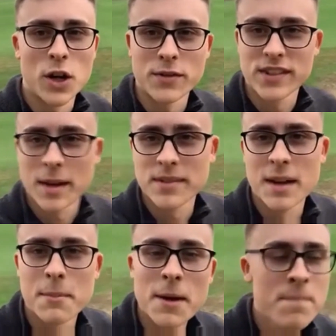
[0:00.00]
of
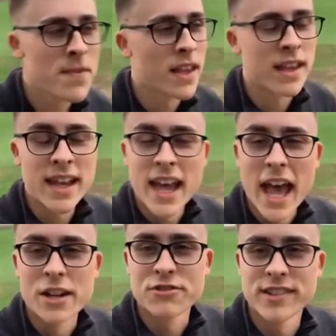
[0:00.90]
September.
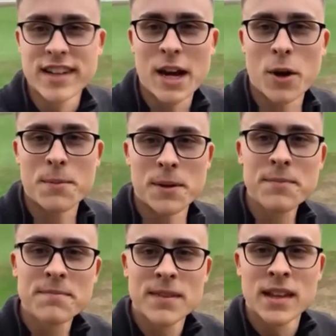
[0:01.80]
Entries are now open.